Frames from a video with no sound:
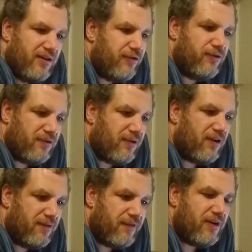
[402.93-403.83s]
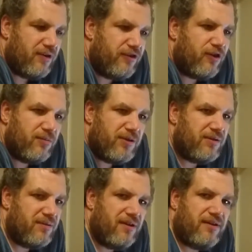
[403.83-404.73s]
do quite a thorough job and
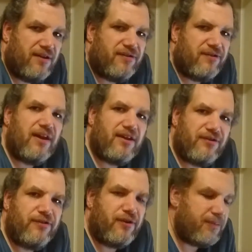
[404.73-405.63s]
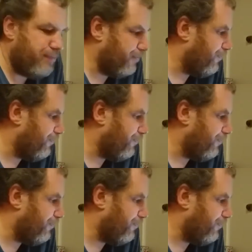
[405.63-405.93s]
it does take its time.